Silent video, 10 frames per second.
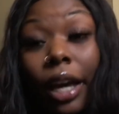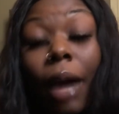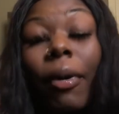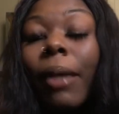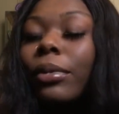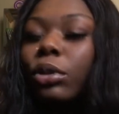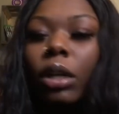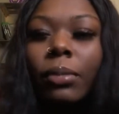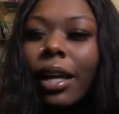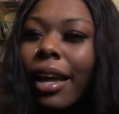I promise you
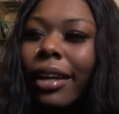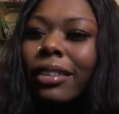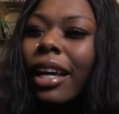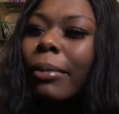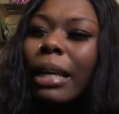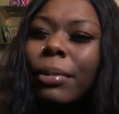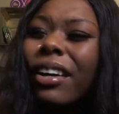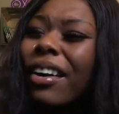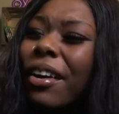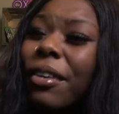I'm not. Like, baby
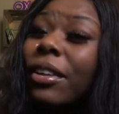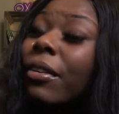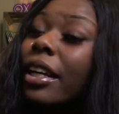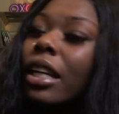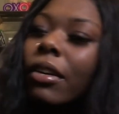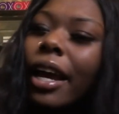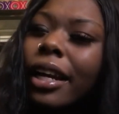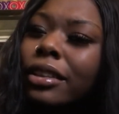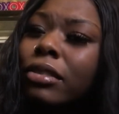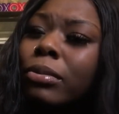girl, don't get no
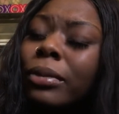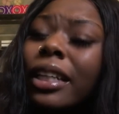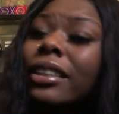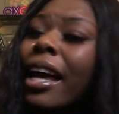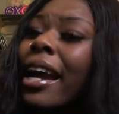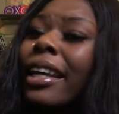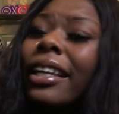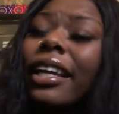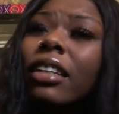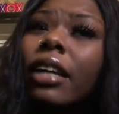attitude with me because I ain't even
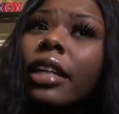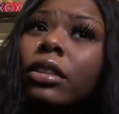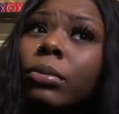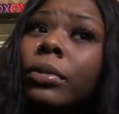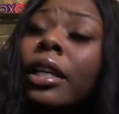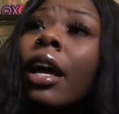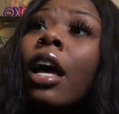get no attitude with me.